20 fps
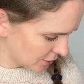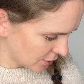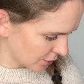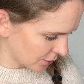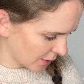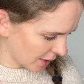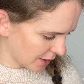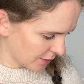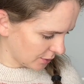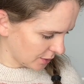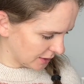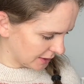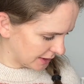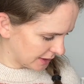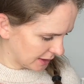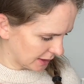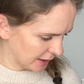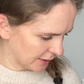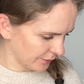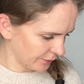So I will
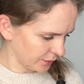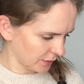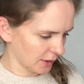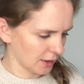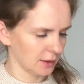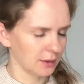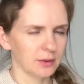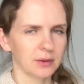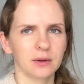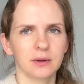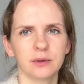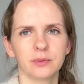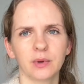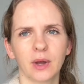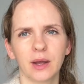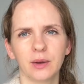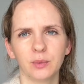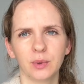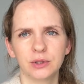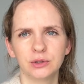see.
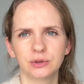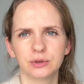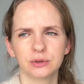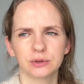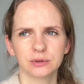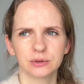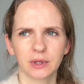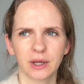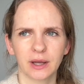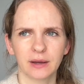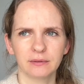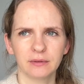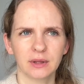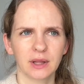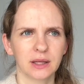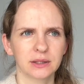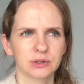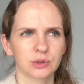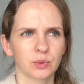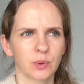I want to have
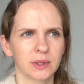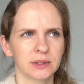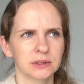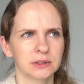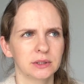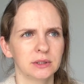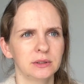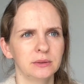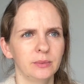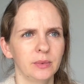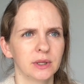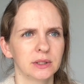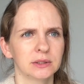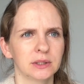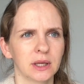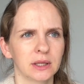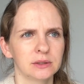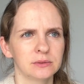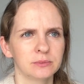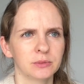that sweater, but
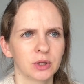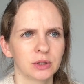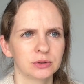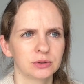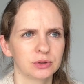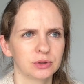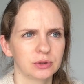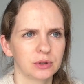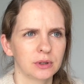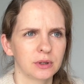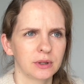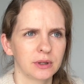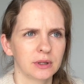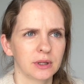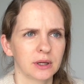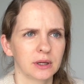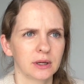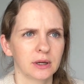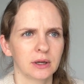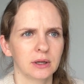I'm not sure the
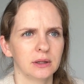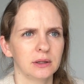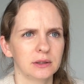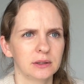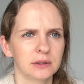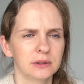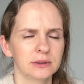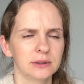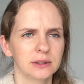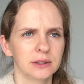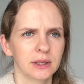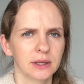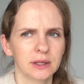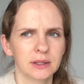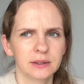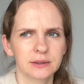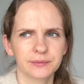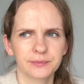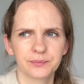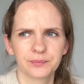color yet.